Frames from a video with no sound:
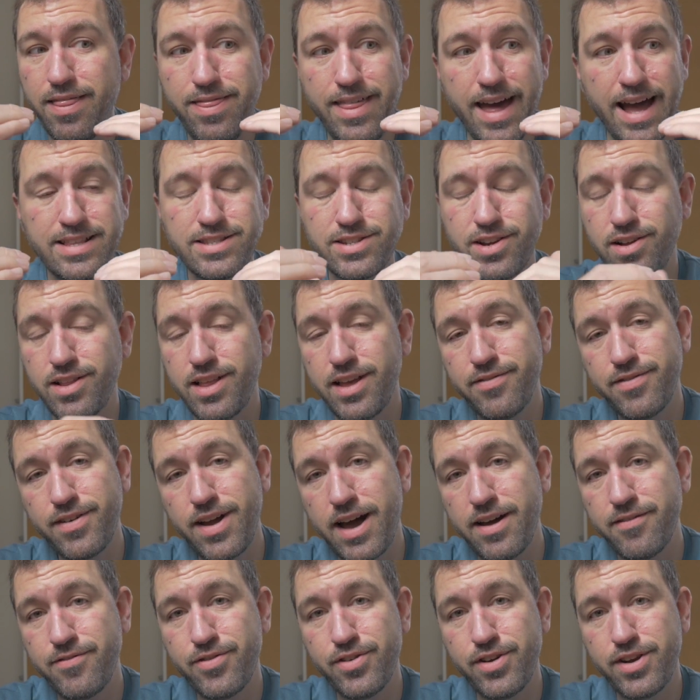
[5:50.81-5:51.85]
That's all I've
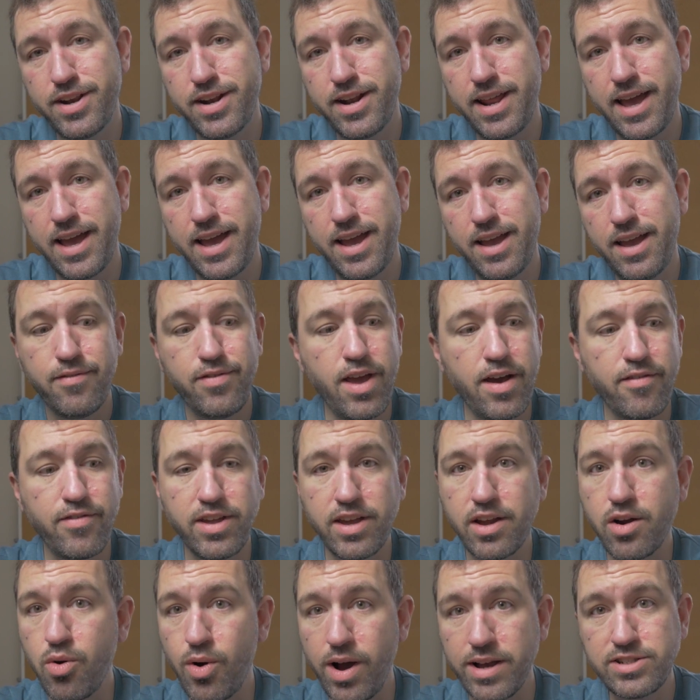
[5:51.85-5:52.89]
got for you today. If you have
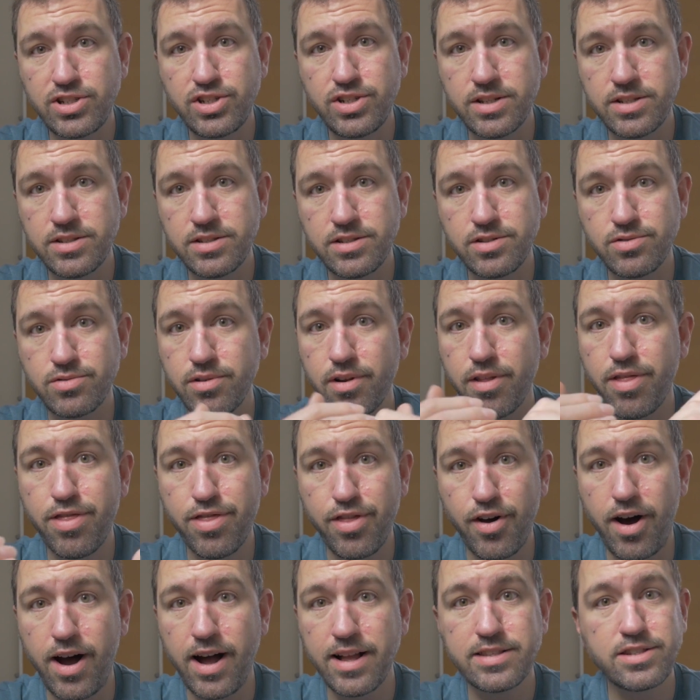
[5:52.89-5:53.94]
any questions or
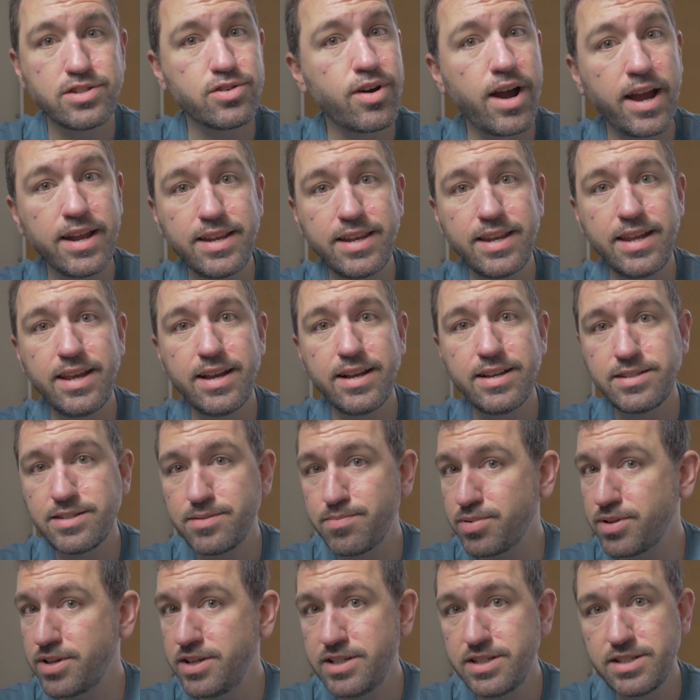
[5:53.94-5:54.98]
thoughts or ideas,
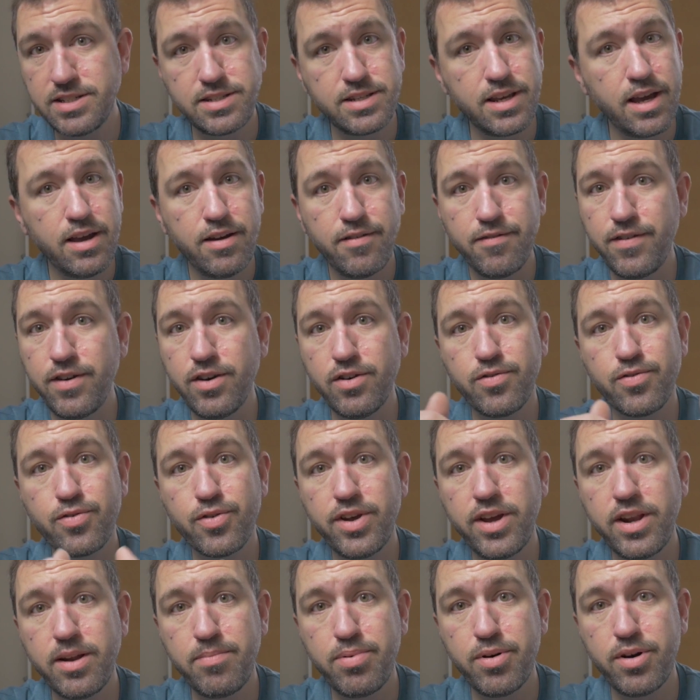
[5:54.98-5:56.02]
please feel
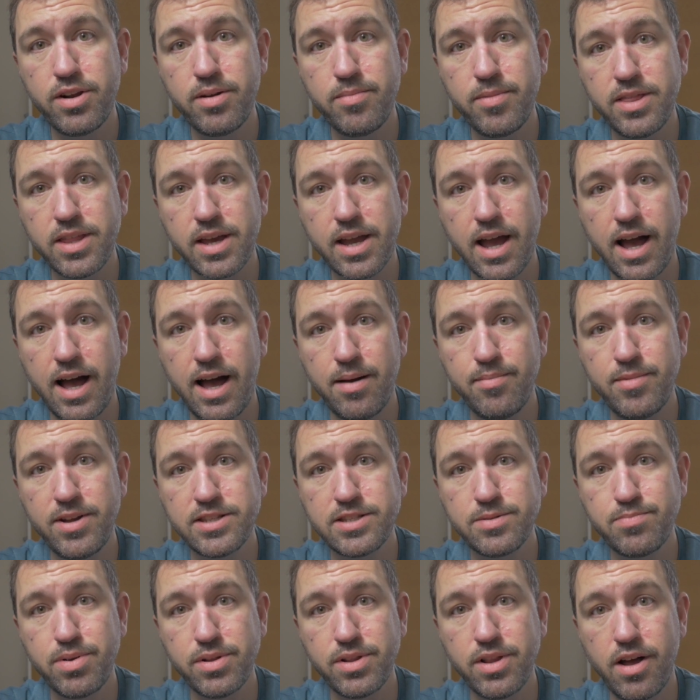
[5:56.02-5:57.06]
free to put them in the
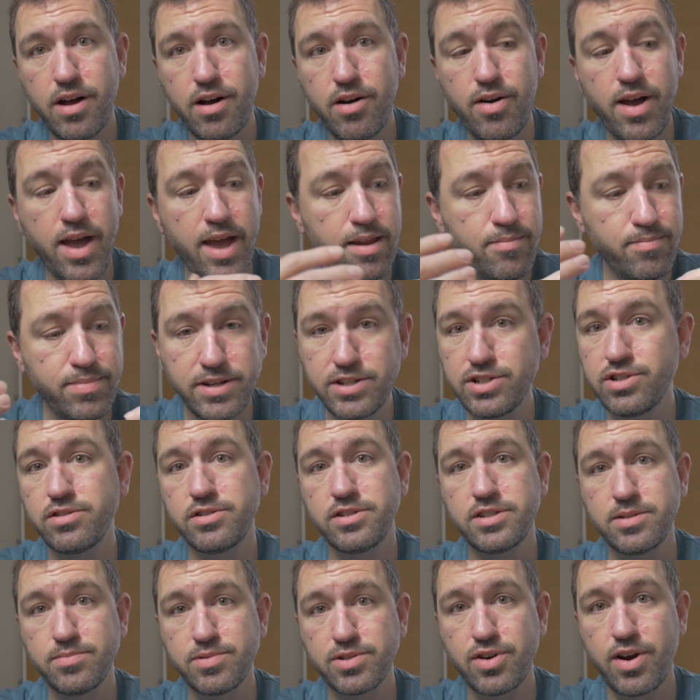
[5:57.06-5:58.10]
comments below, and be sure to
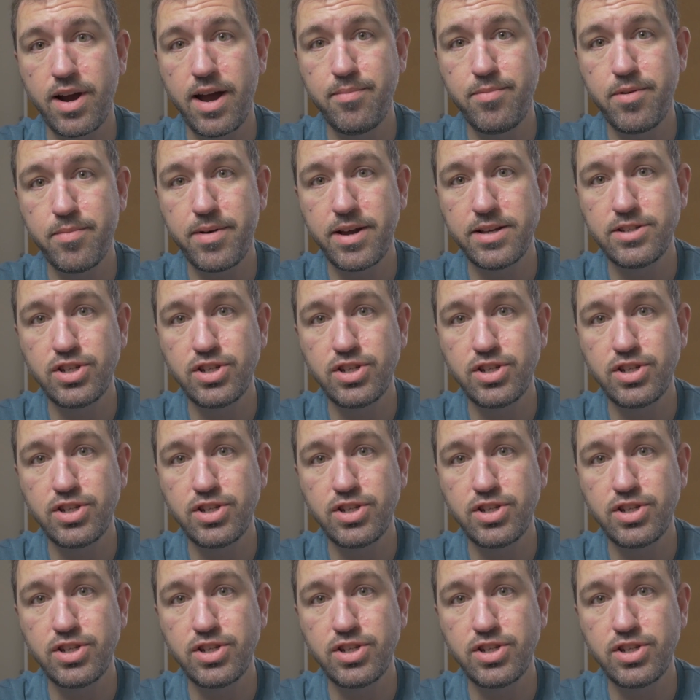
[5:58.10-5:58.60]
subscribe to my